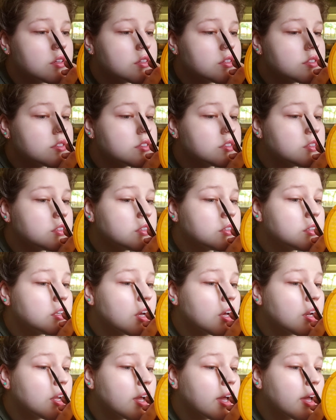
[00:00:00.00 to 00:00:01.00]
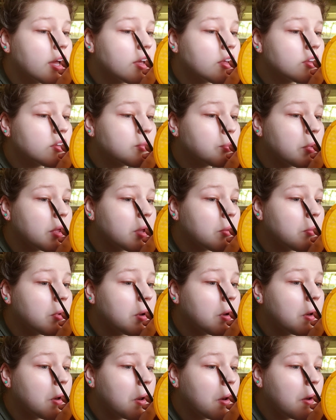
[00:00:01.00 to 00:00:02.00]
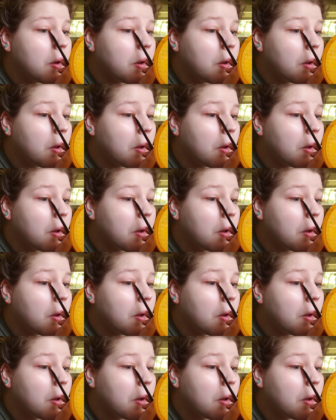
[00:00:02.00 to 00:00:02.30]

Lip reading: Still not as pigmented